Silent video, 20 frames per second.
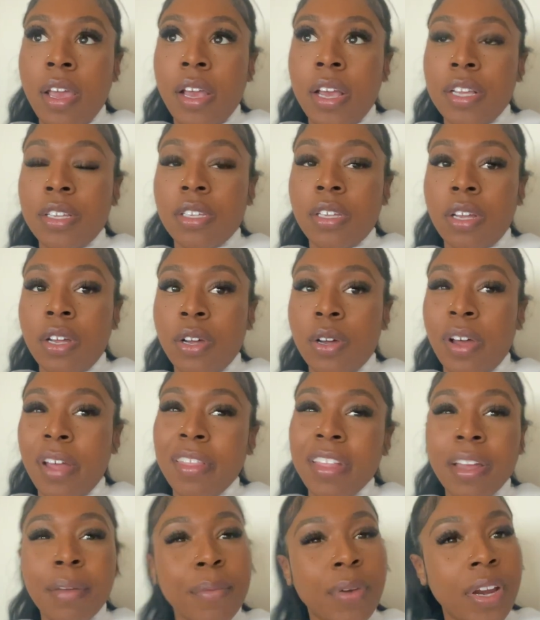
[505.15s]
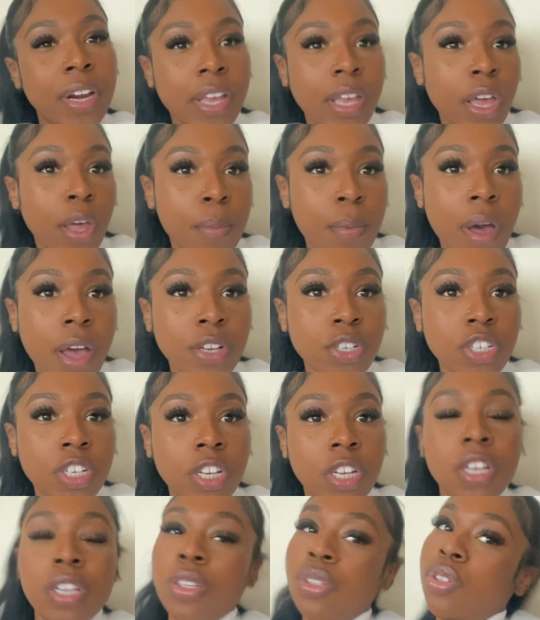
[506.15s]
And so I think I'm gonna get
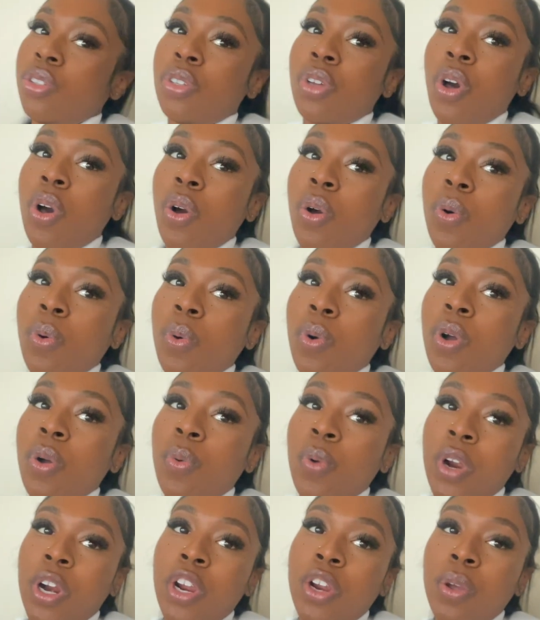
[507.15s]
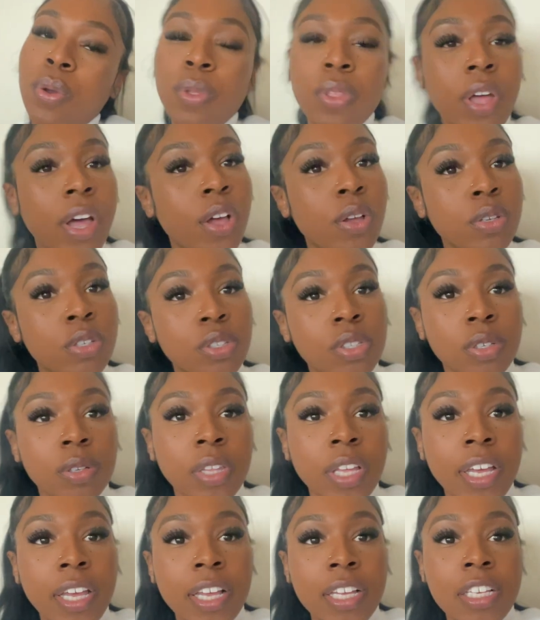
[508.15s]
hibachi. So we're gonna do those two
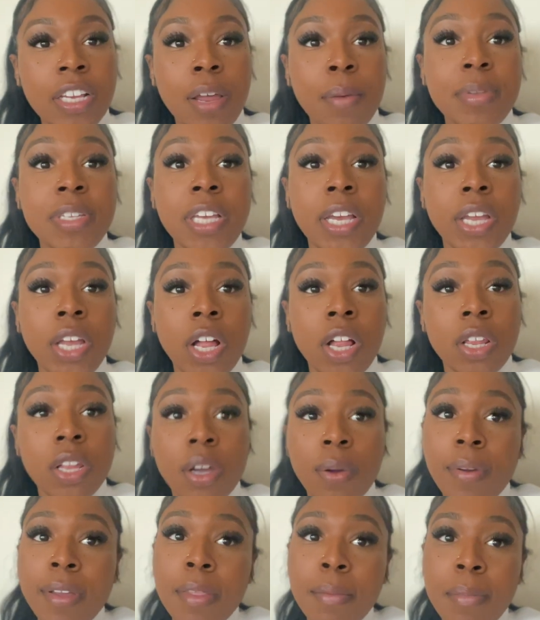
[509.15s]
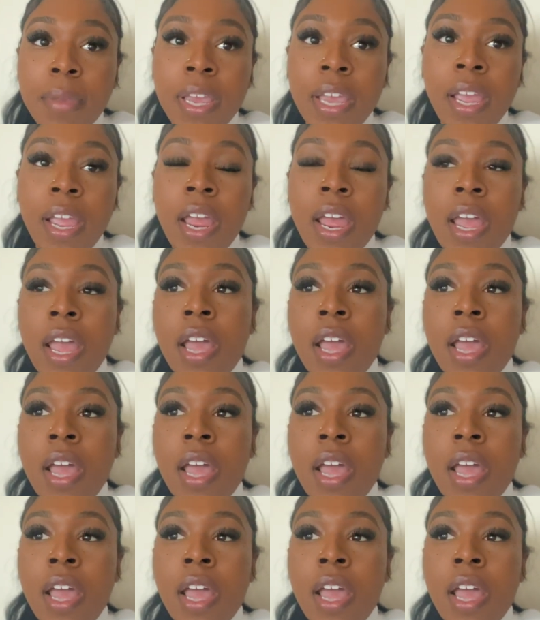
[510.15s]
things and I'm gonna take y'all along with me.